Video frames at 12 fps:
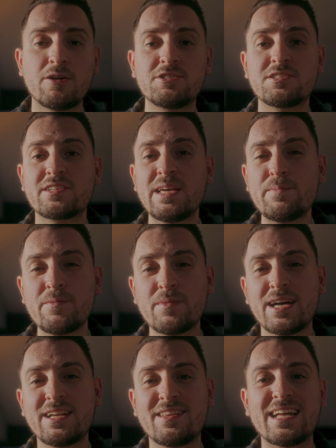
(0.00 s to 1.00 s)
just keep in
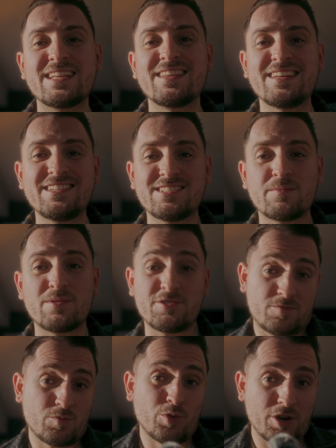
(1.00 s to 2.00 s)
mind that these
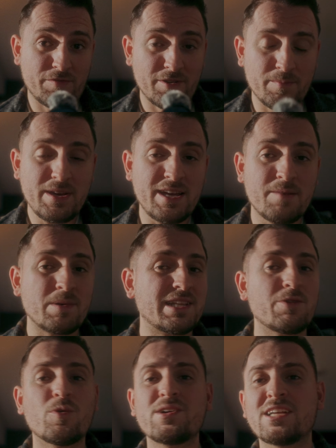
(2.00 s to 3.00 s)
numbers work for me, but
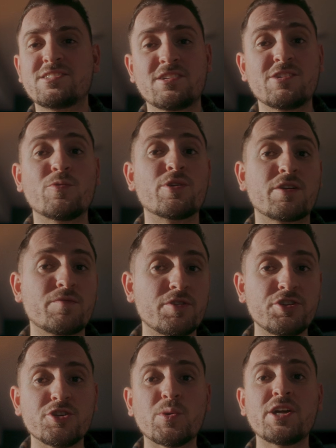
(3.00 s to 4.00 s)
they won't necessarily work for
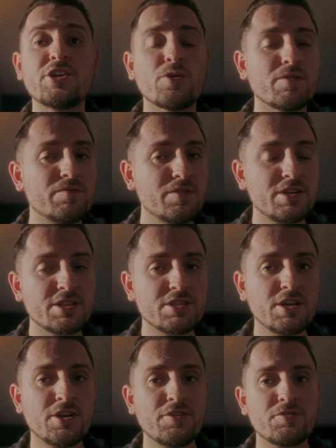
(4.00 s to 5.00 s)
you and your footage.
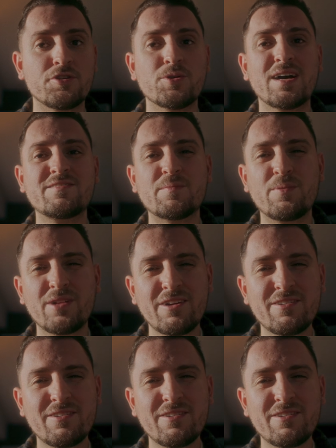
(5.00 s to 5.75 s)
So you'll have to play